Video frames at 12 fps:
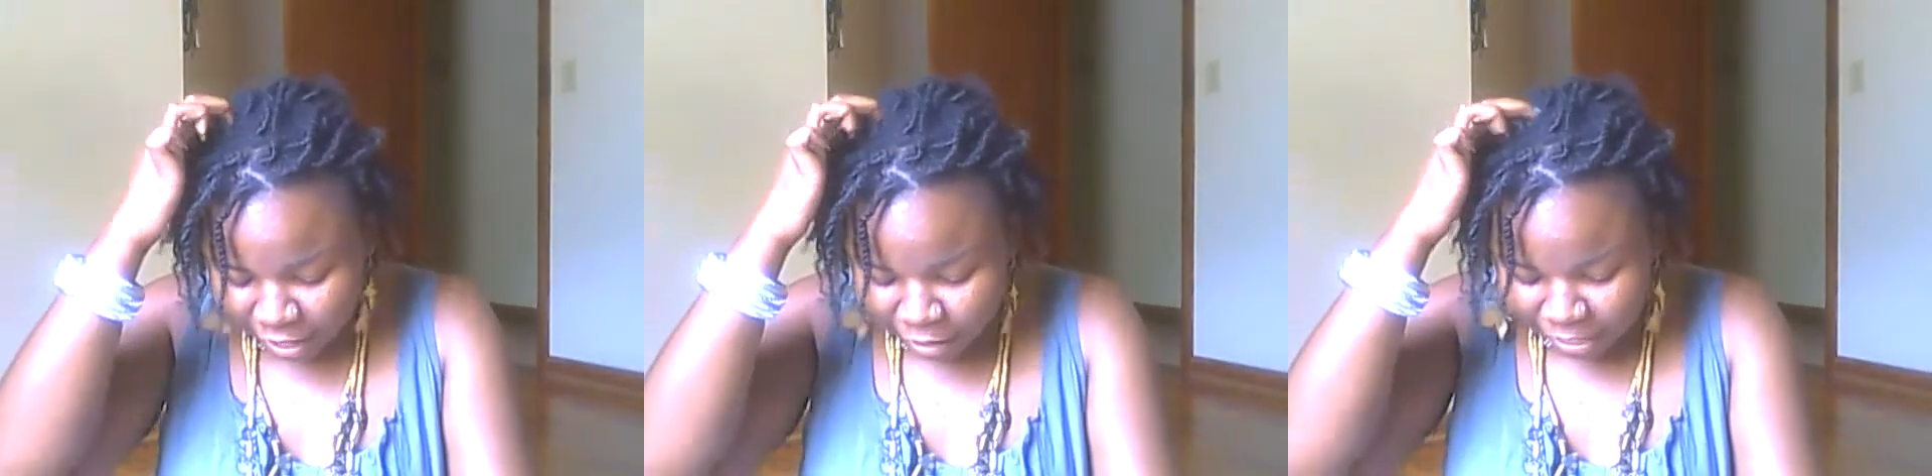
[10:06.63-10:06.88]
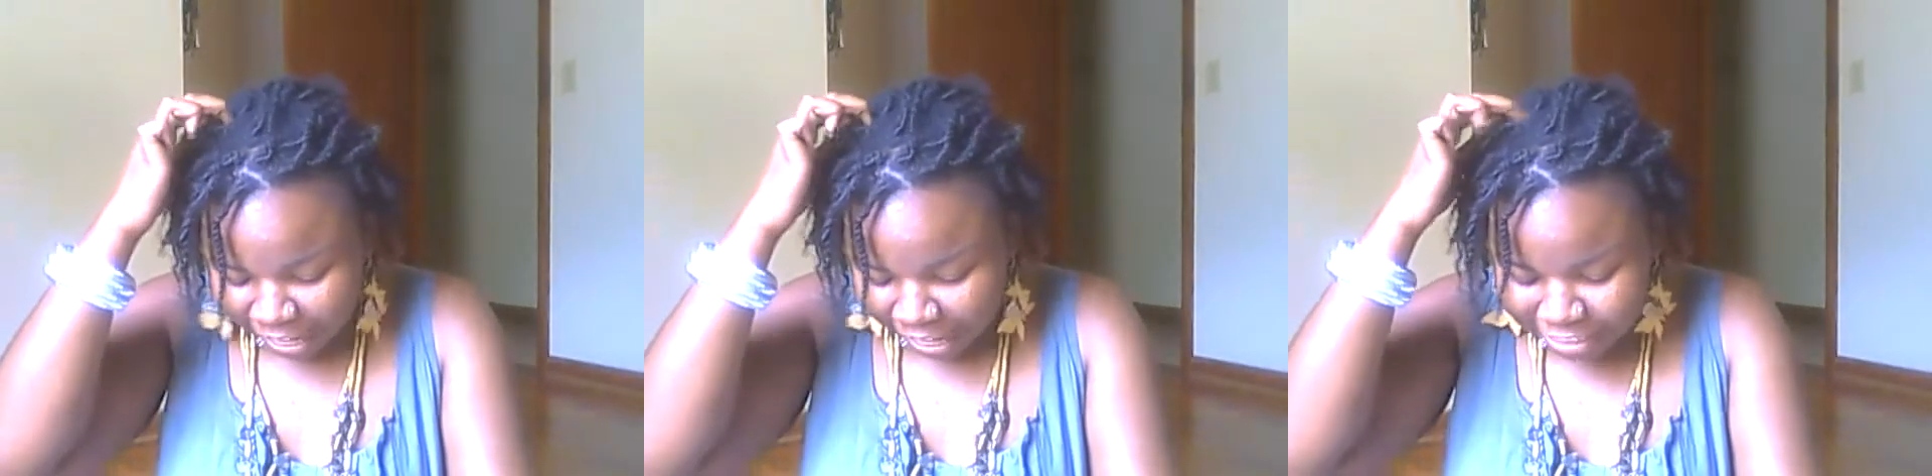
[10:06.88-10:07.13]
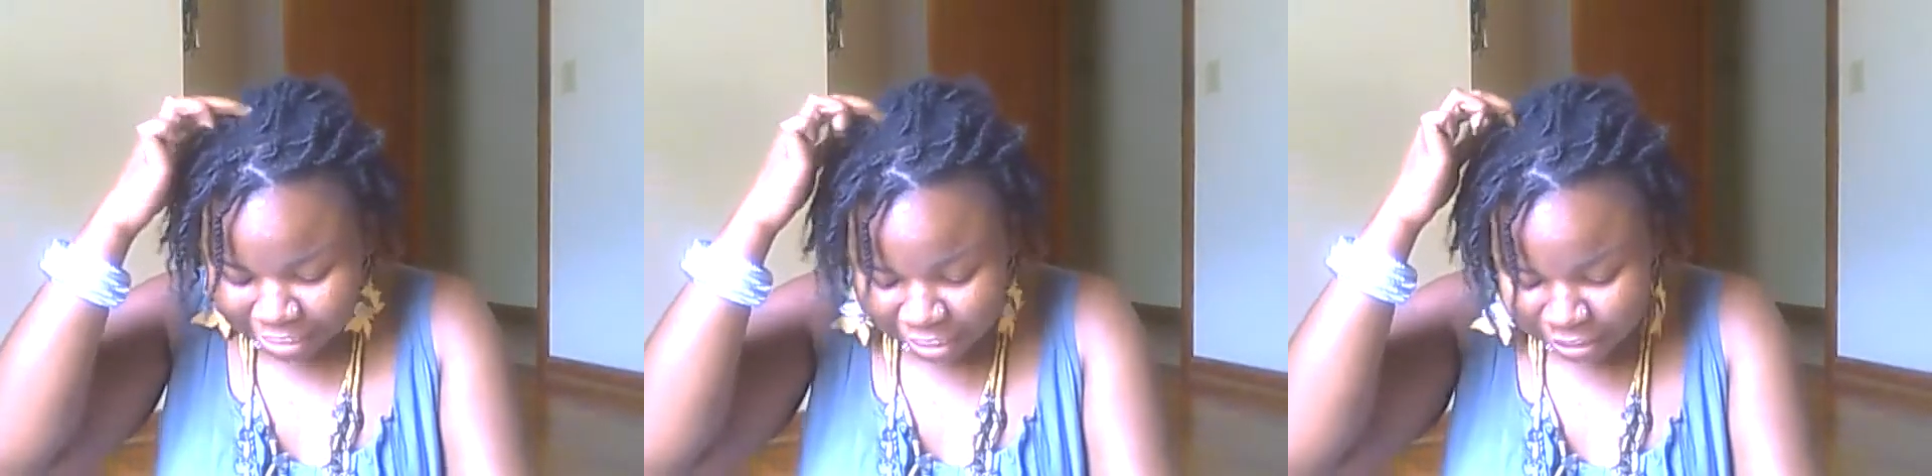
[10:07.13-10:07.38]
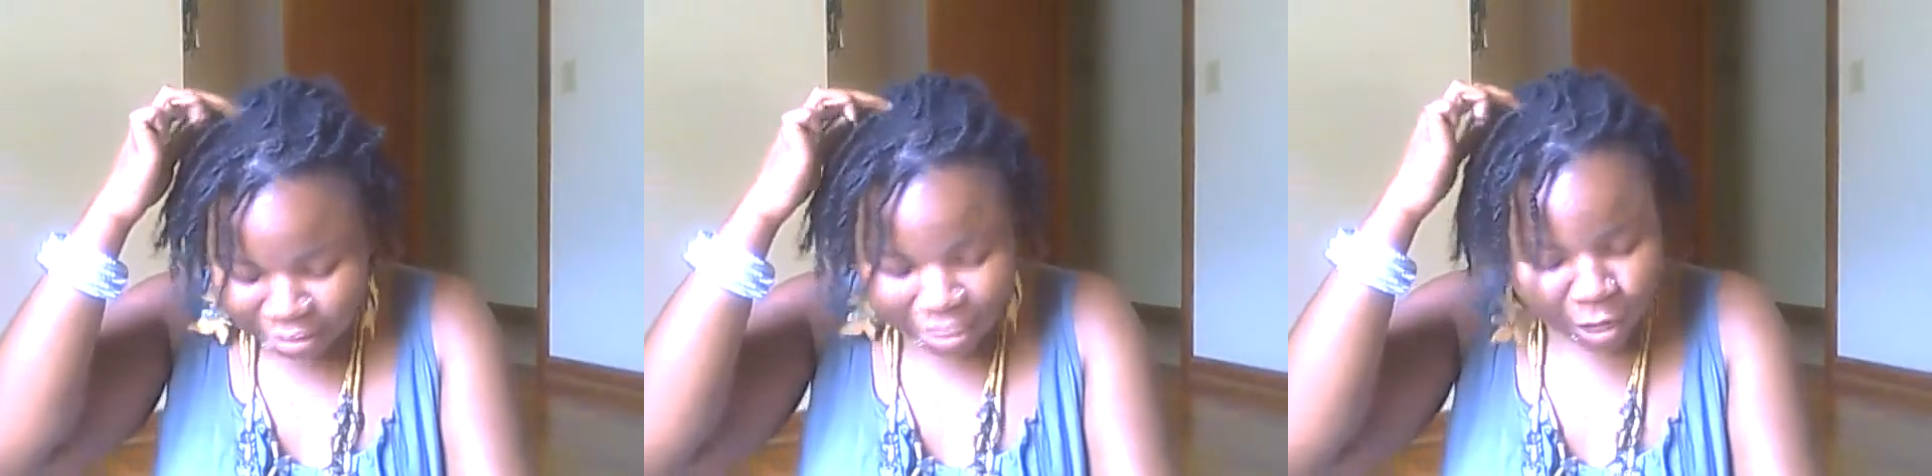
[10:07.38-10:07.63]
okay, I
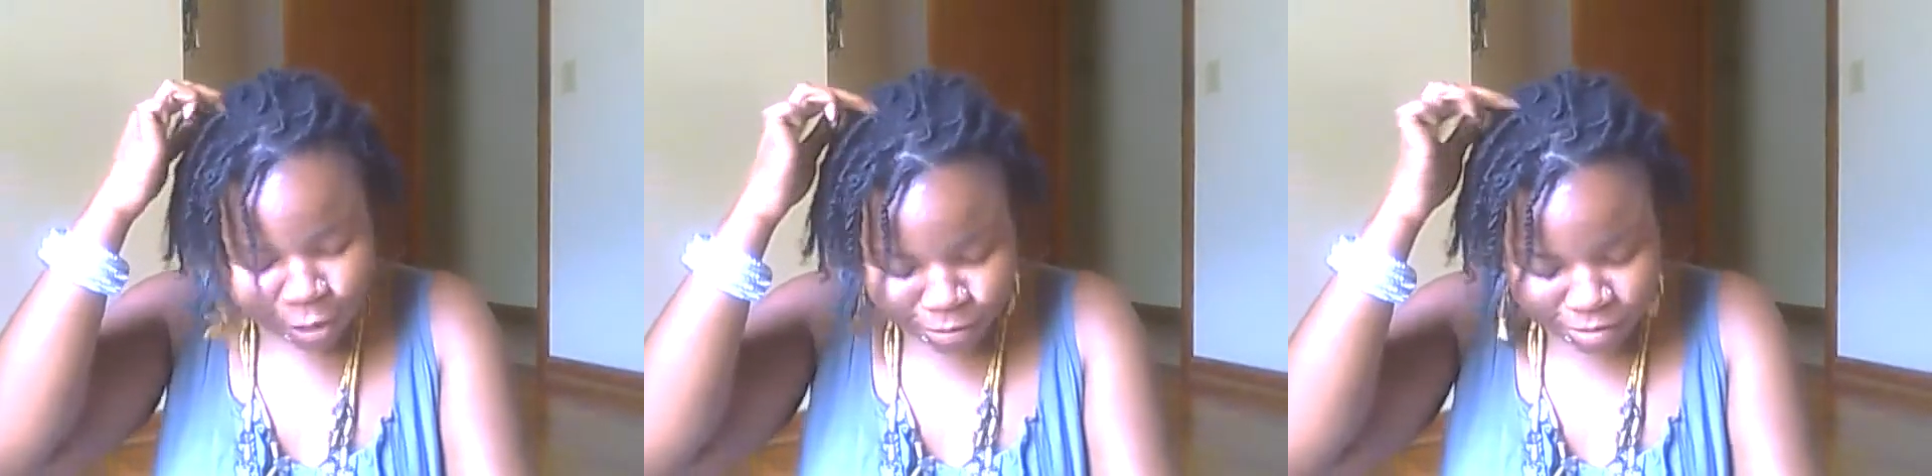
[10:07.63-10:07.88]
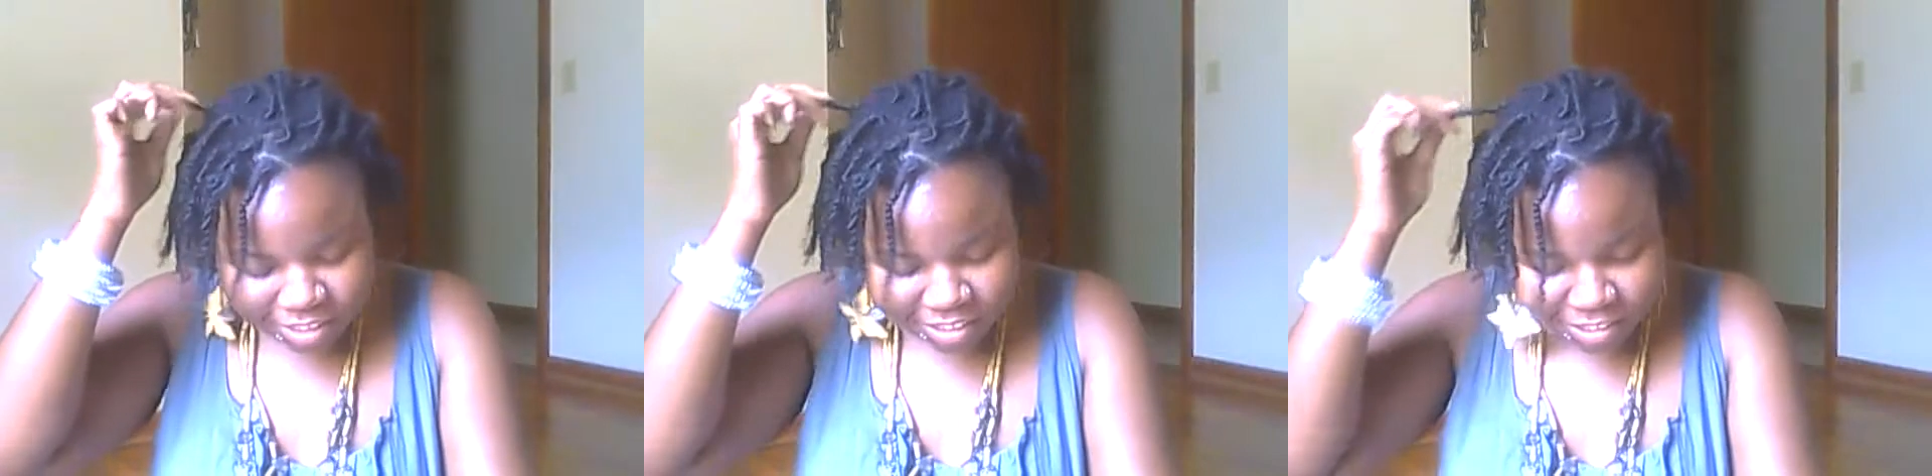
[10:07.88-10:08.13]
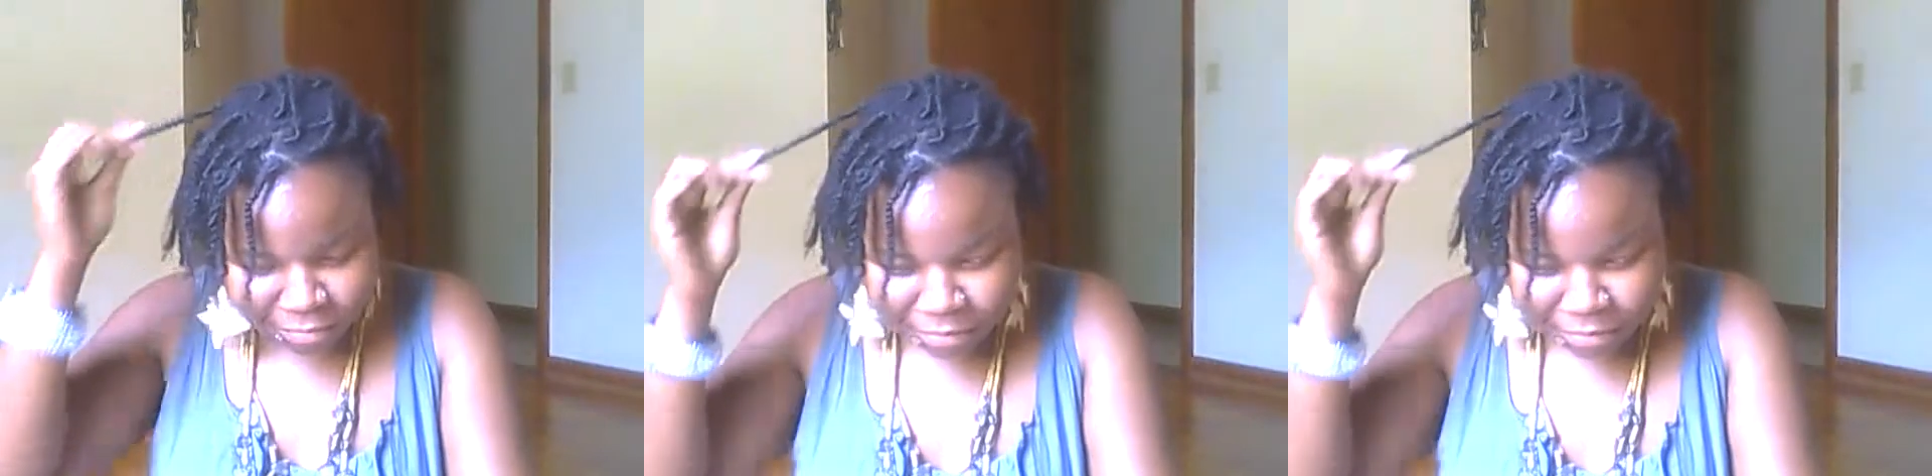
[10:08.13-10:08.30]
took notes